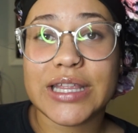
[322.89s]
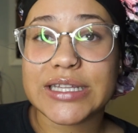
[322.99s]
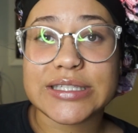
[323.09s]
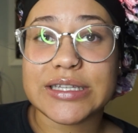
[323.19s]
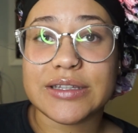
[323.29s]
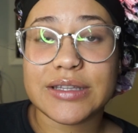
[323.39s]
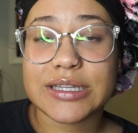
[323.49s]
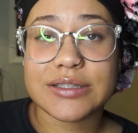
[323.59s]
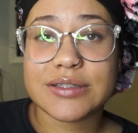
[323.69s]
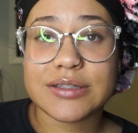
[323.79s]
That's it.
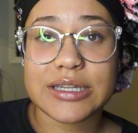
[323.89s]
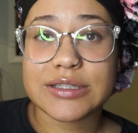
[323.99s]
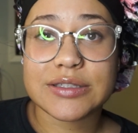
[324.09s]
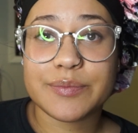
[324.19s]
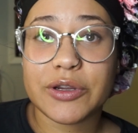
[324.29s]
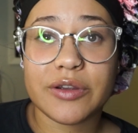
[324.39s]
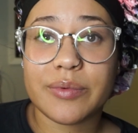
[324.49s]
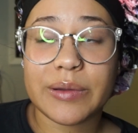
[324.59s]
That's period,